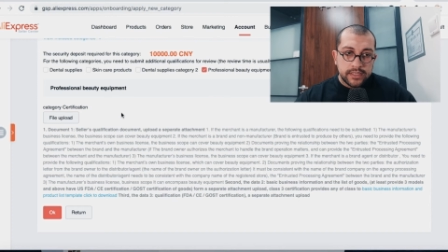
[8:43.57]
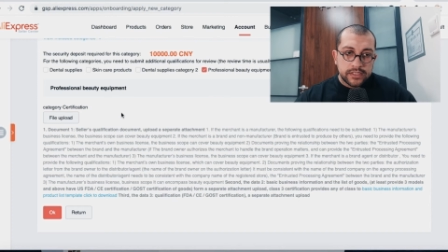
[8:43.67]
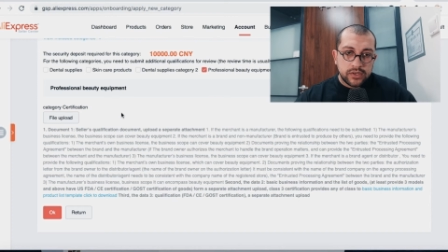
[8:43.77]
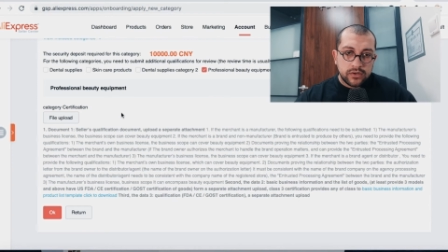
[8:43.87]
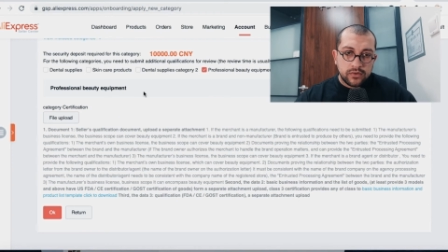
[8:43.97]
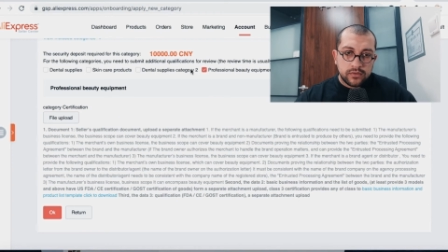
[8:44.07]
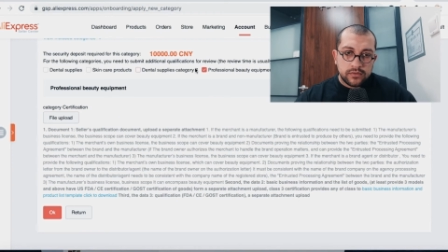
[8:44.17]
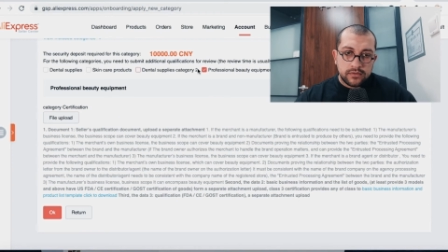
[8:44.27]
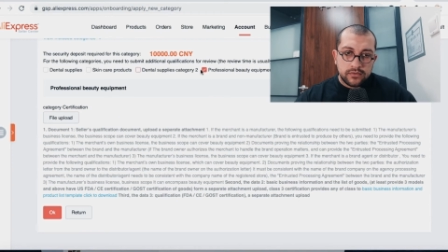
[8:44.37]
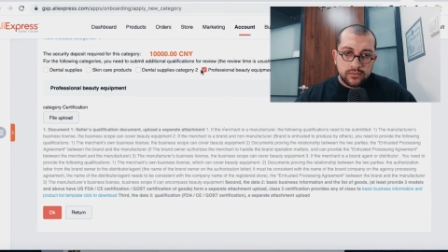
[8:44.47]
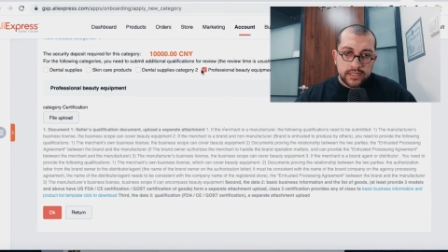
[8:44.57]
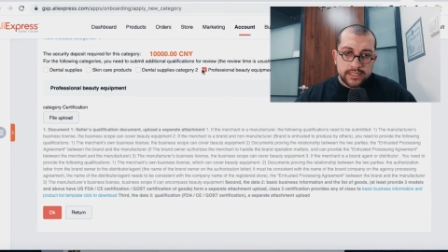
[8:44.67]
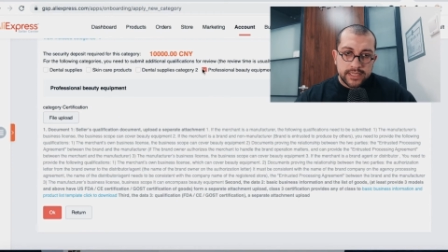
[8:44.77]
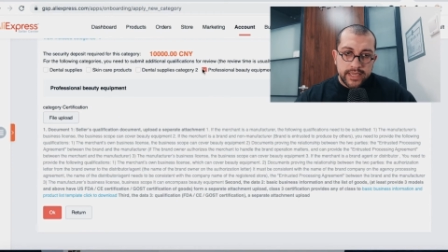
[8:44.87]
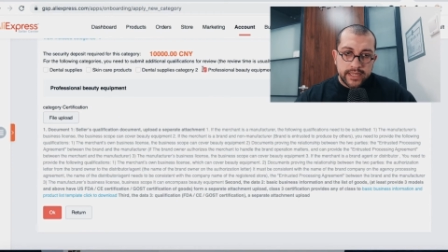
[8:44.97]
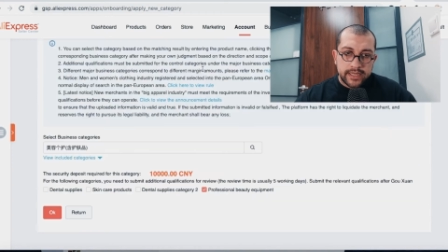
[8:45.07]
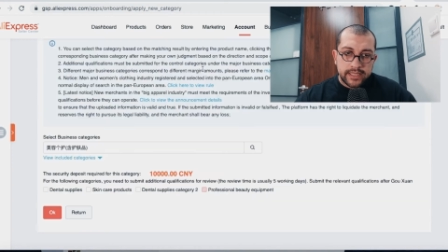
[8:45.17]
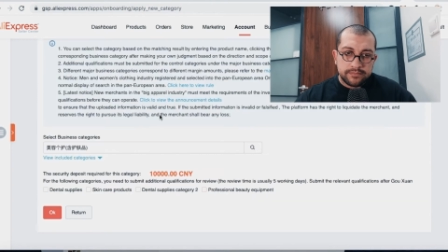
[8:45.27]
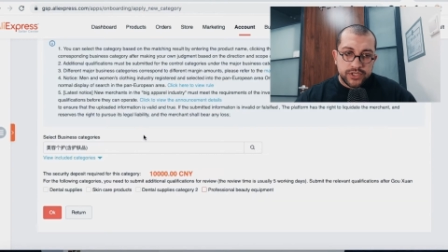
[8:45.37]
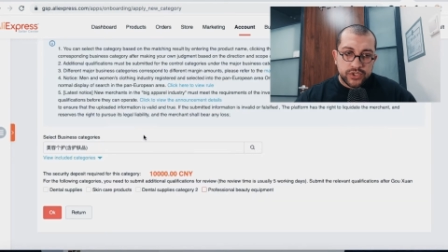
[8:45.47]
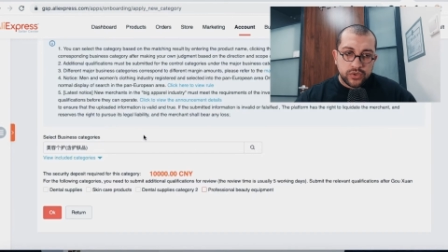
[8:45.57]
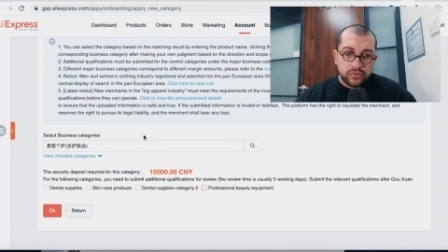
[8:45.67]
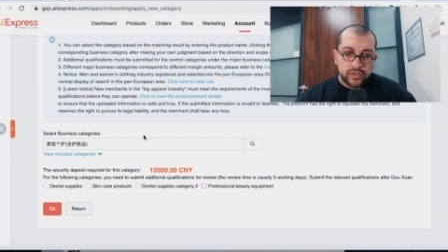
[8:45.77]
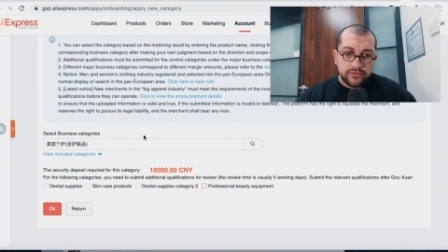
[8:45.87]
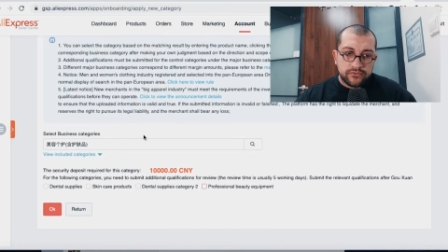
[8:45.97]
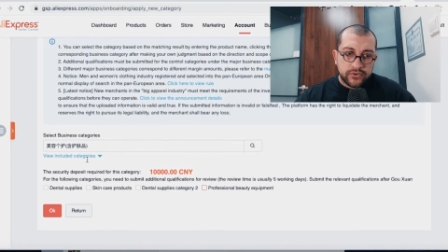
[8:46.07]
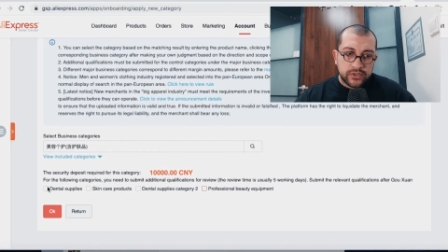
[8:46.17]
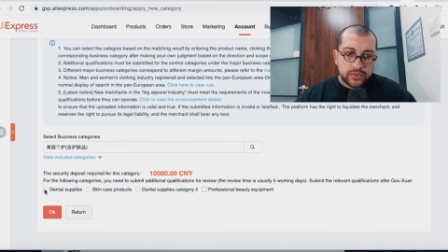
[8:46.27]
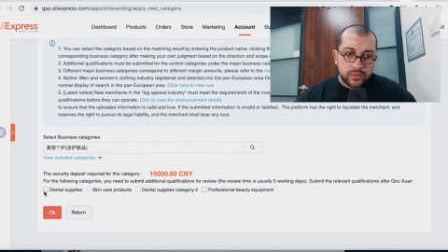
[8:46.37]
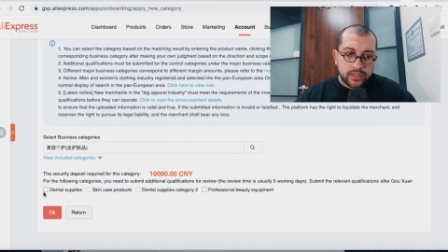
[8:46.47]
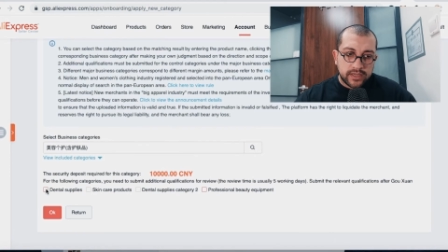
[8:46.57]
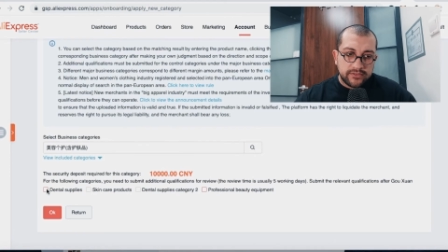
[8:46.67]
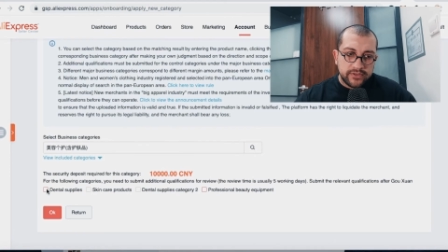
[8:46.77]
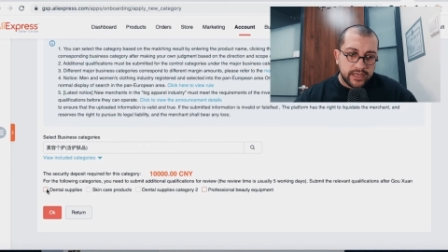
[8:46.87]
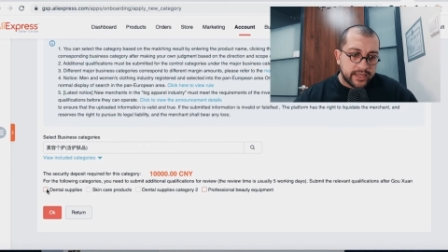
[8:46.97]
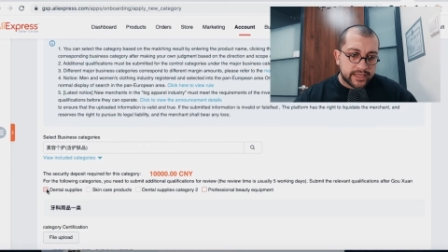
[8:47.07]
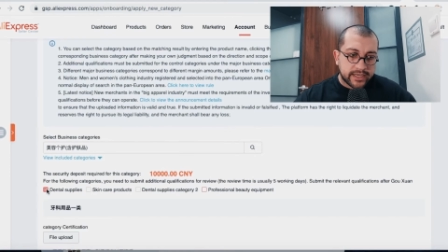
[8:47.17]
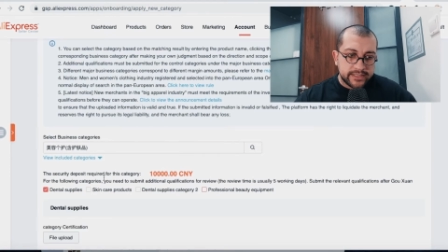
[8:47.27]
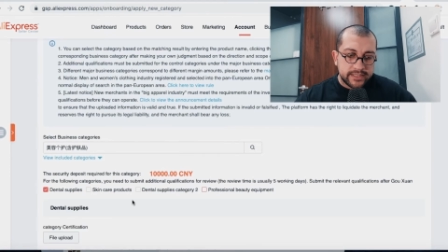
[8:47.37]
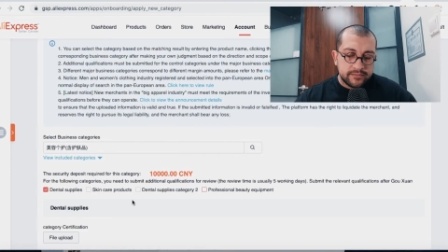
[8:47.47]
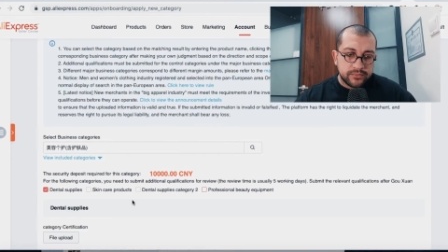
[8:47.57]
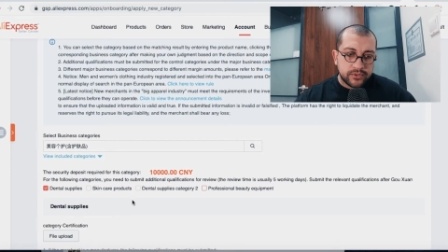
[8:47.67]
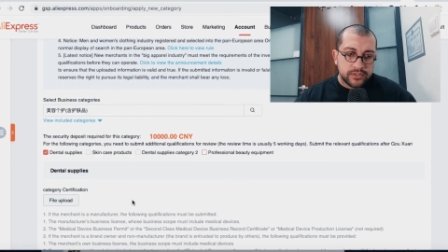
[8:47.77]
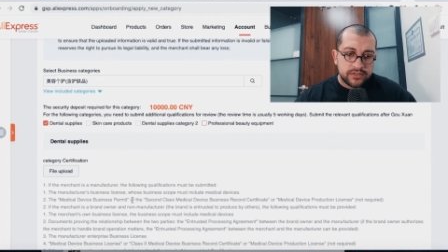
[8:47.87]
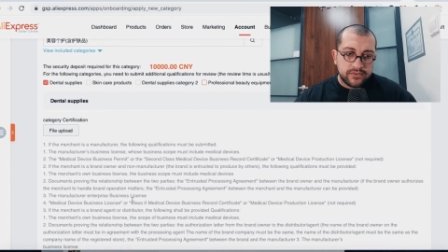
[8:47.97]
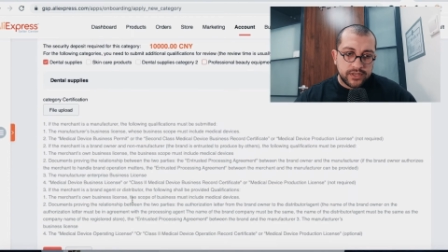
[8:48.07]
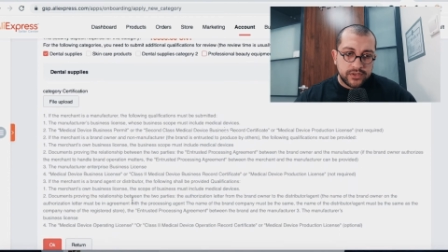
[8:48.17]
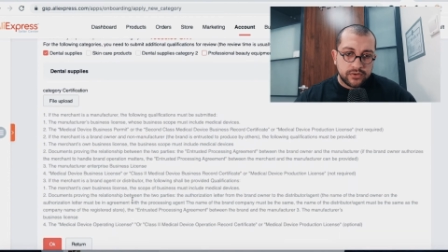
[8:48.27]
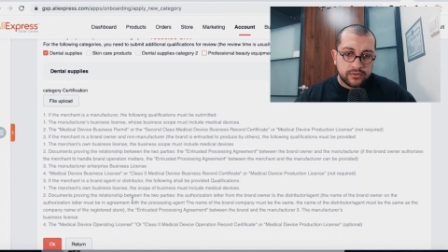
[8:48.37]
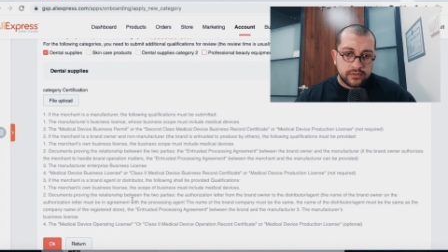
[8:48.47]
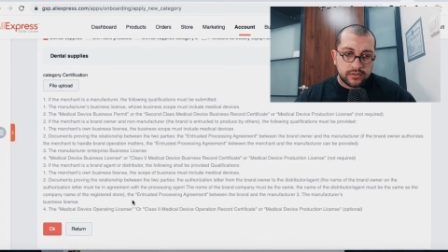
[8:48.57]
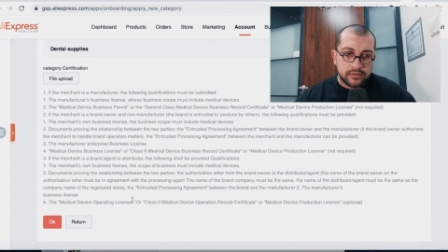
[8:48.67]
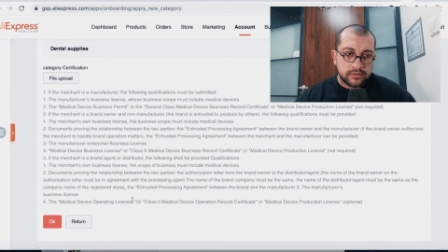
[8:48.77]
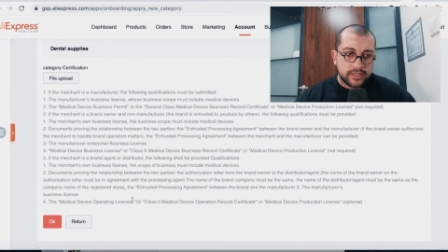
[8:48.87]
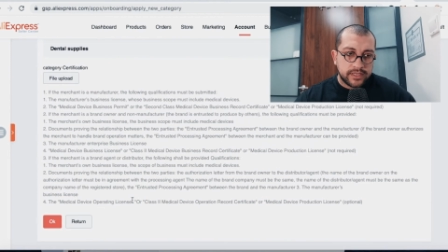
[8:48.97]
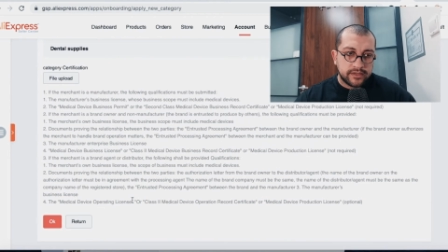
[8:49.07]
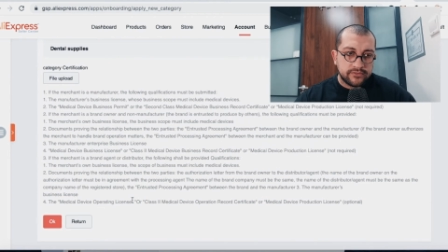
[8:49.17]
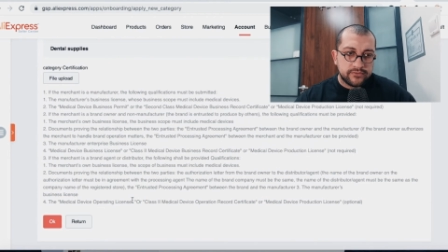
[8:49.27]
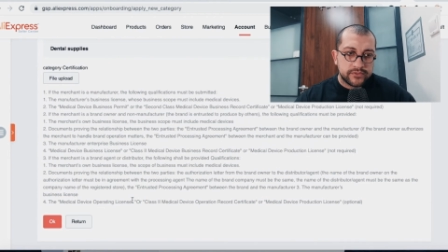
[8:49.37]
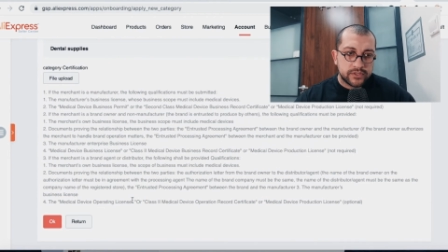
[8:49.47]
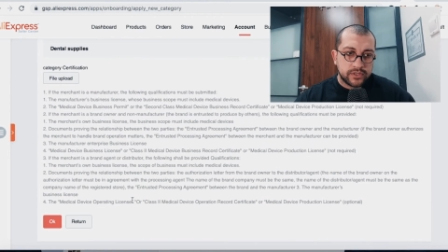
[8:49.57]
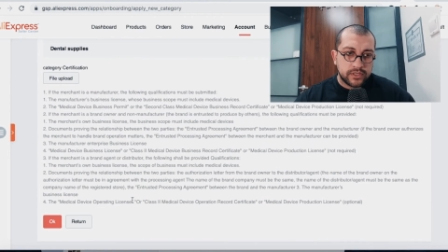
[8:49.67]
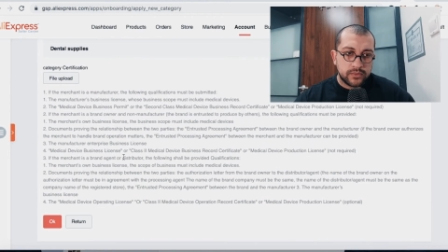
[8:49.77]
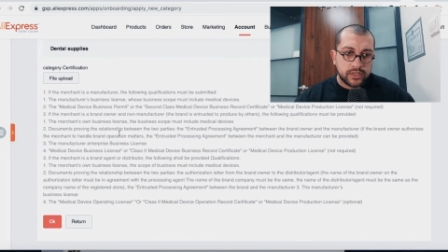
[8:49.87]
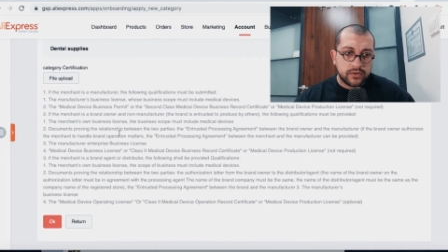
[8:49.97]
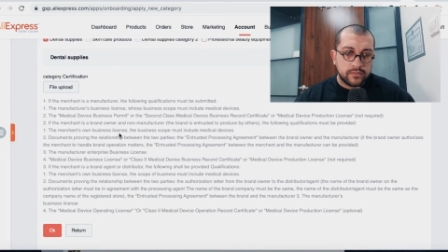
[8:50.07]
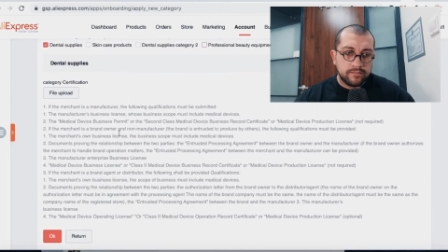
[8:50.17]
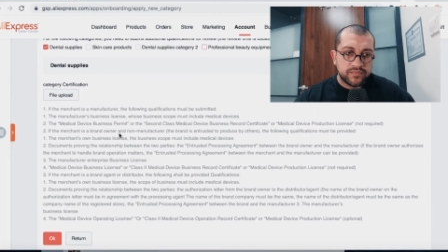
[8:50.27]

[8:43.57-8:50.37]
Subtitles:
So once again, let me show you the first one. I feel like I didn't pause the video enough, so here we go.